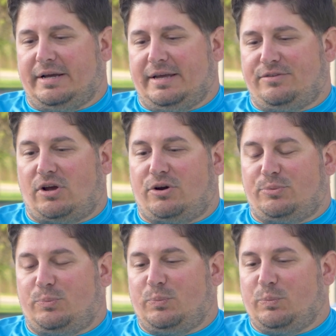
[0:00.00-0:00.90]
is our
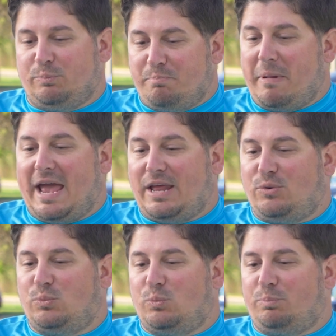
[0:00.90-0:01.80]

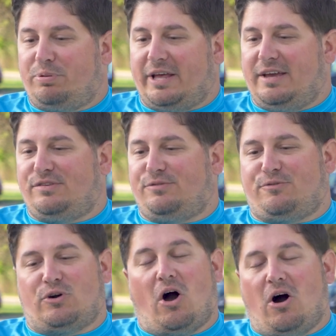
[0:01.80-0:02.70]
main place
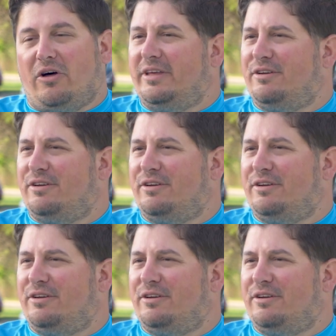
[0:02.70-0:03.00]
for all the